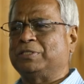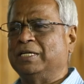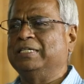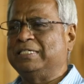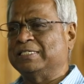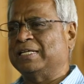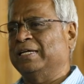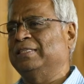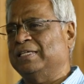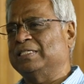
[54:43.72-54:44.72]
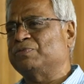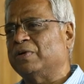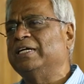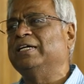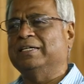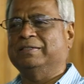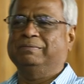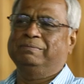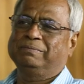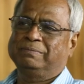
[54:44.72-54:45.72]
really design things for India,
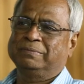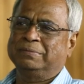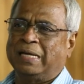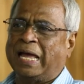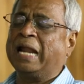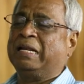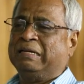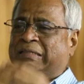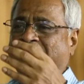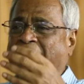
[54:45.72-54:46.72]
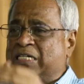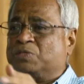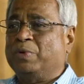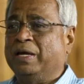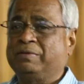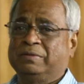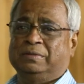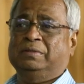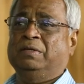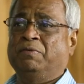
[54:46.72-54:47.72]
and that is where
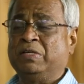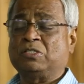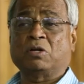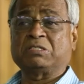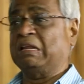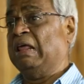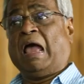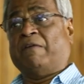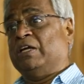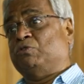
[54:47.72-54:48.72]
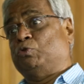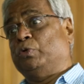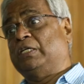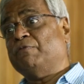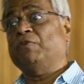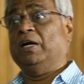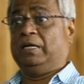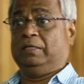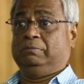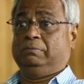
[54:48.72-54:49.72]
we sort of say, and we have to do it differently.